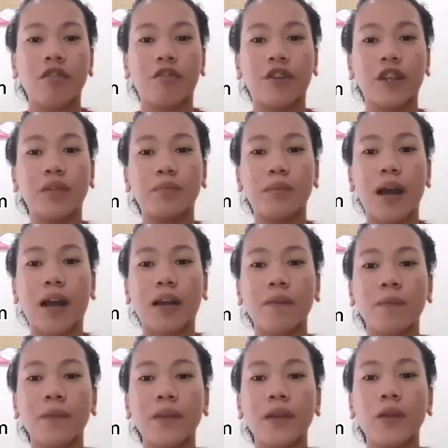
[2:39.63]
Feedback.
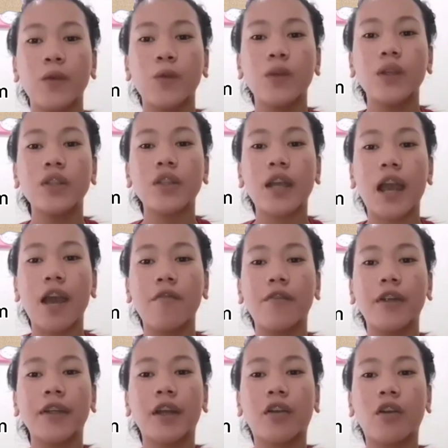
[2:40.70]

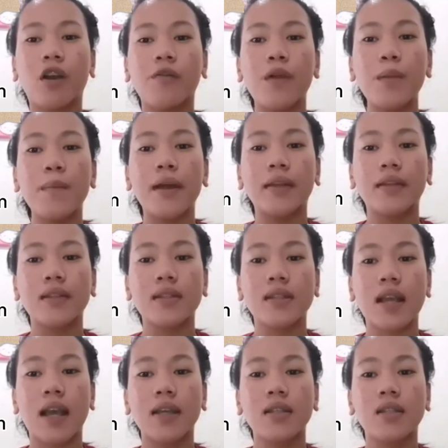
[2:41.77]
Whichever the government
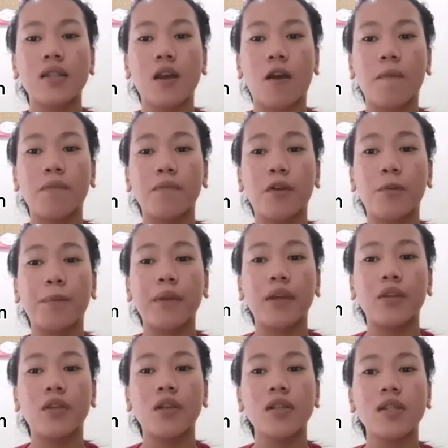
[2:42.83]
decides on
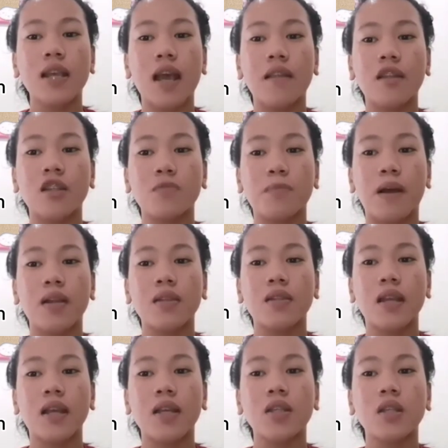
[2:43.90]
opinions and
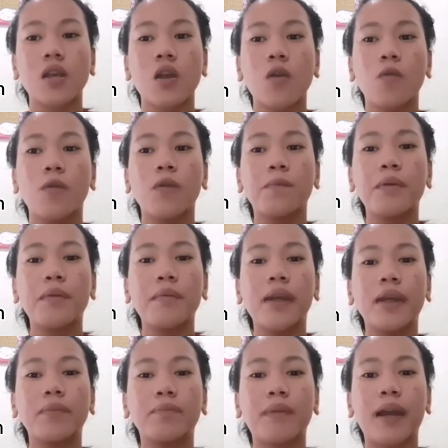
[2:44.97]
responses will be
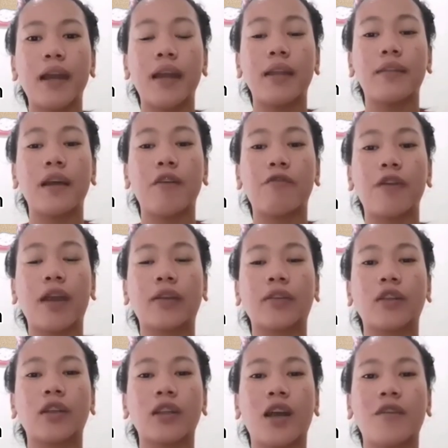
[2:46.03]
made by the
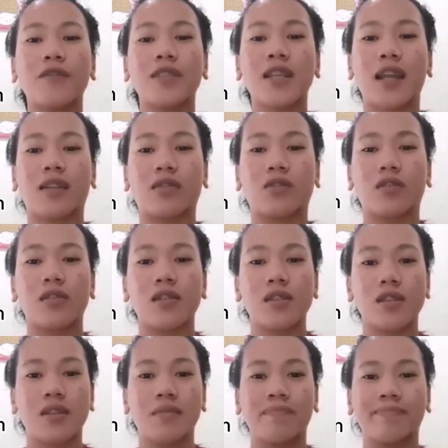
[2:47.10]
affected of
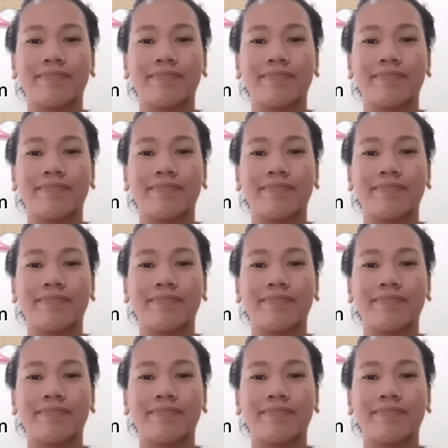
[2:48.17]
sectors.